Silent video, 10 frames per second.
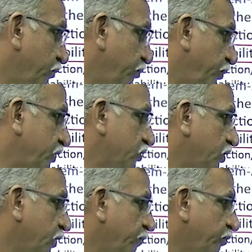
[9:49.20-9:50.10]
fix
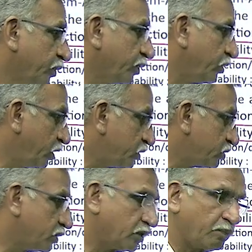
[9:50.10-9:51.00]

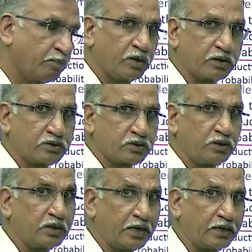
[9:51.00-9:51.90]
these numbers
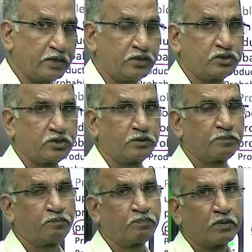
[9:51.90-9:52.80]
in that range,
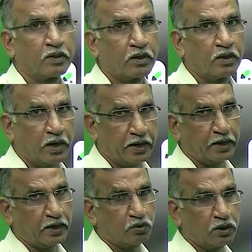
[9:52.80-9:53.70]
and
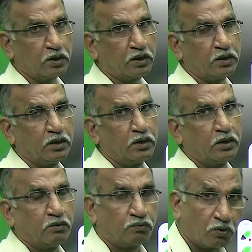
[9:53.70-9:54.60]
accordingly
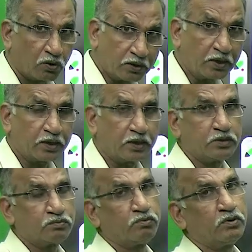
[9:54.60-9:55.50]
for that
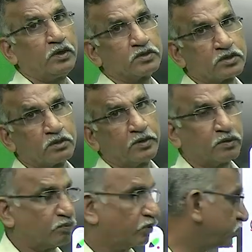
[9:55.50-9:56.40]
range we will
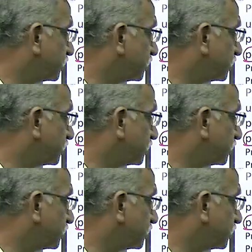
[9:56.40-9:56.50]
estimate what is